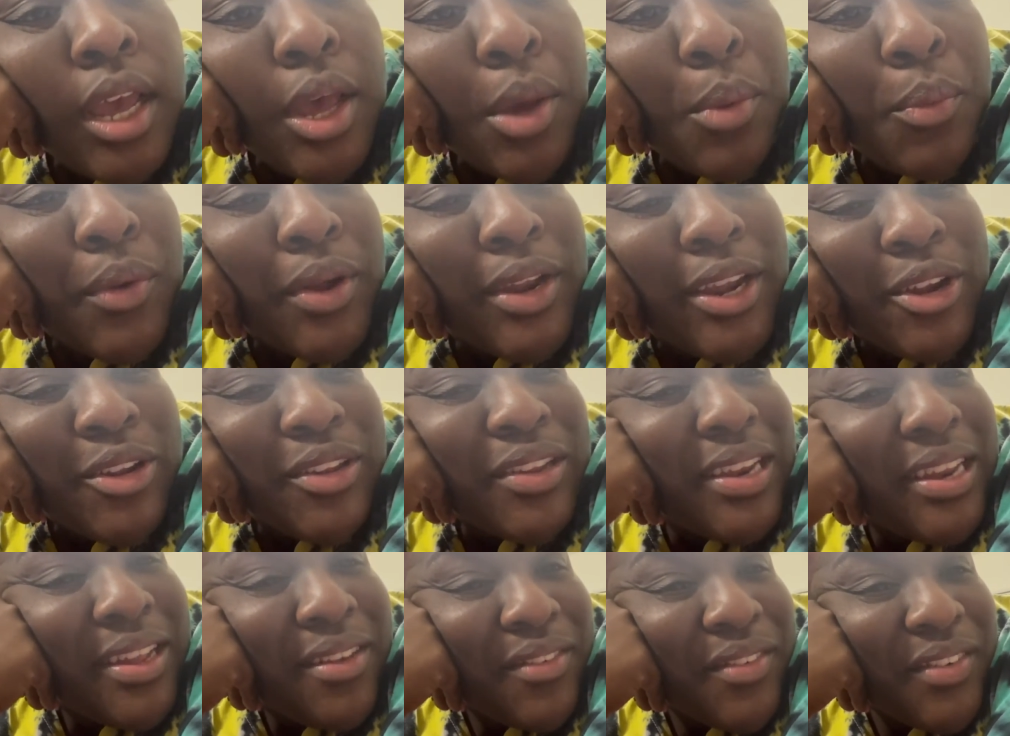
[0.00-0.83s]
when they're
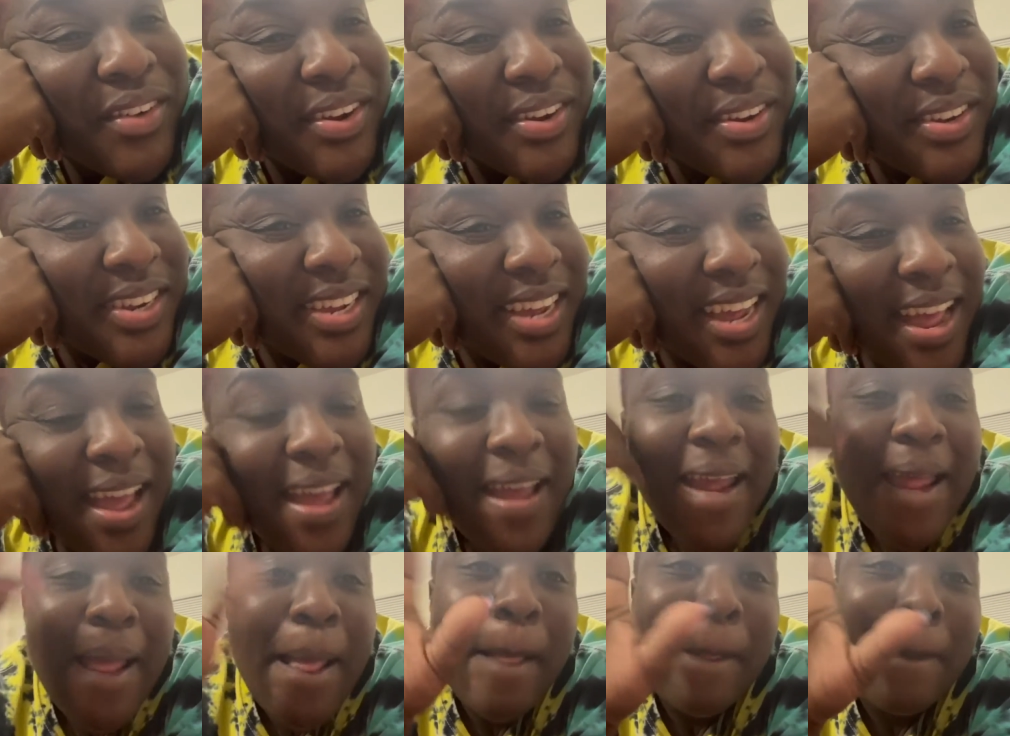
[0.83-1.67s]
delivered
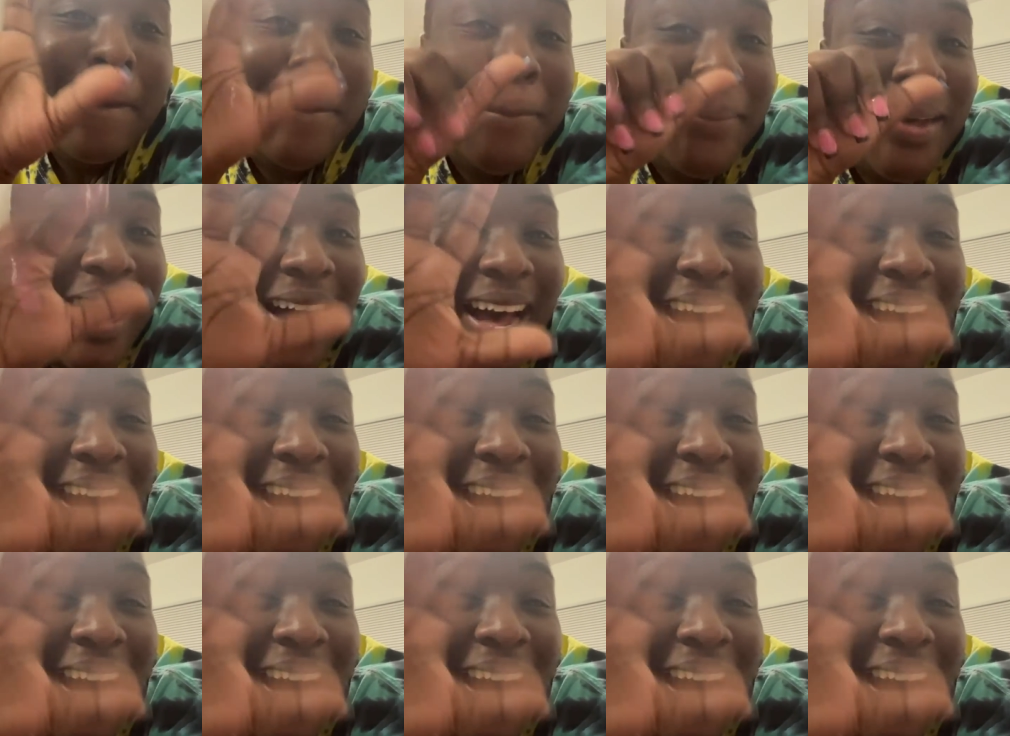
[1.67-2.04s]
bye